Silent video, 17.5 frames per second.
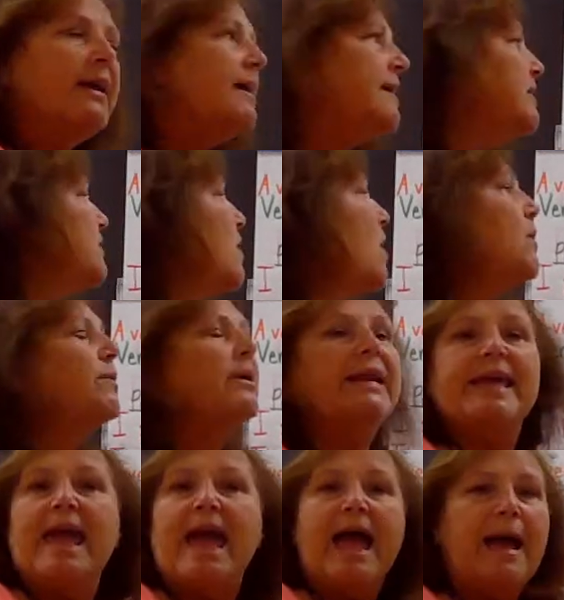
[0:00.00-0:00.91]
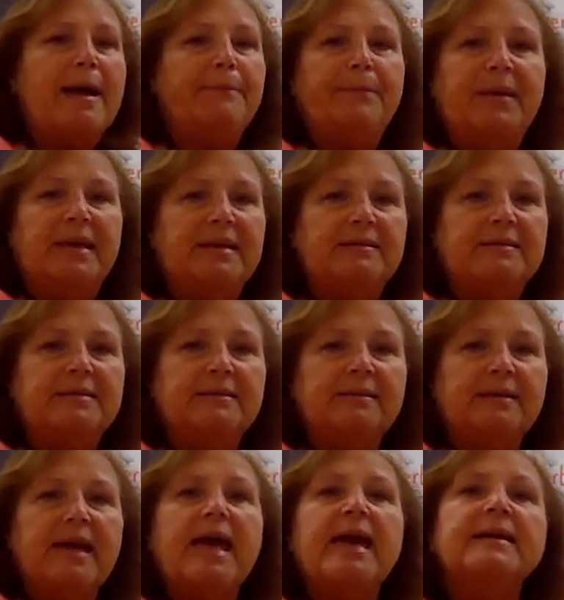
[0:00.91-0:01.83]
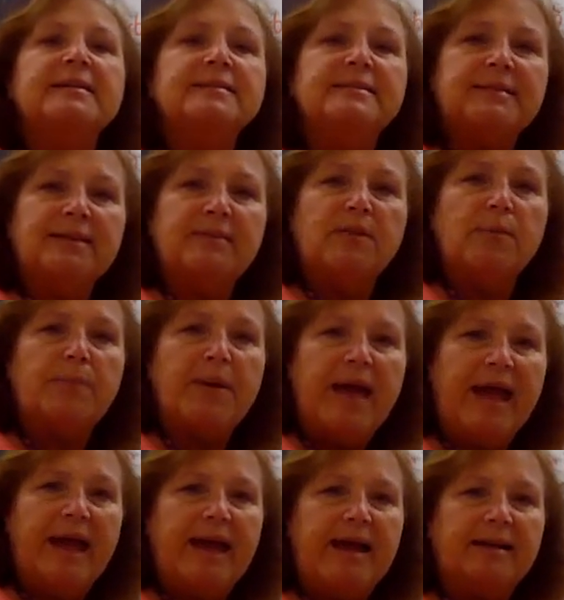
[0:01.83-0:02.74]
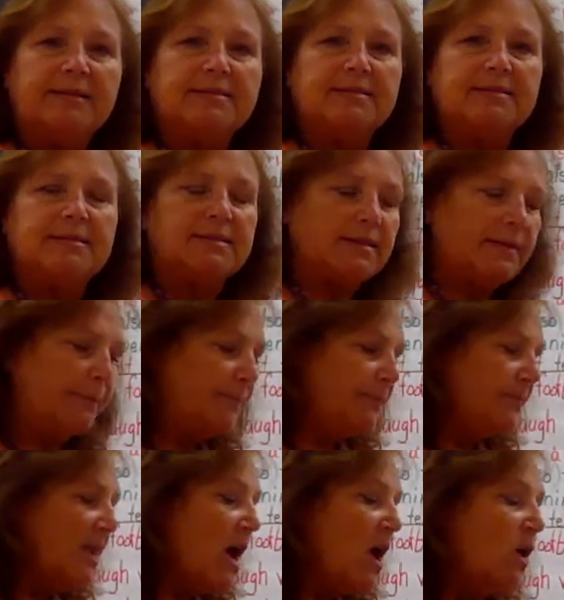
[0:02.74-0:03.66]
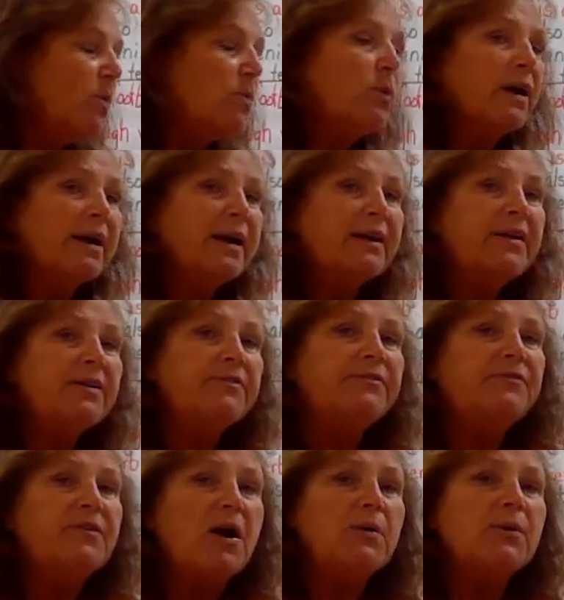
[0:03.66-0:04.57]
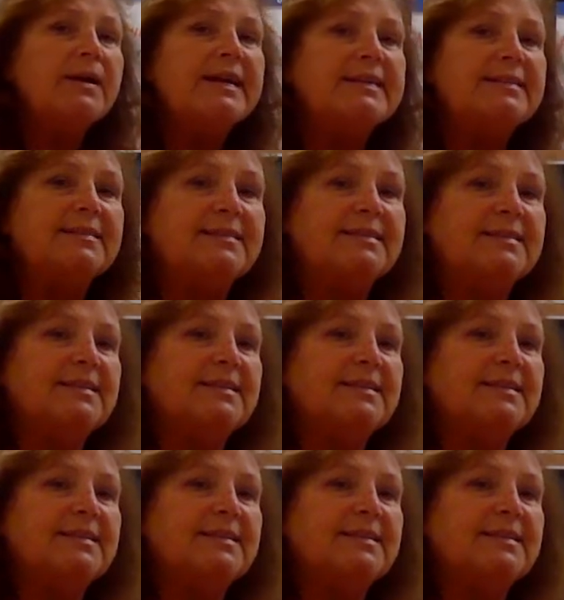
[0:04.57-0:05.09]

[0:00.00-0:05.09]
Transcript: It already happened and it's in the past. We're going to focus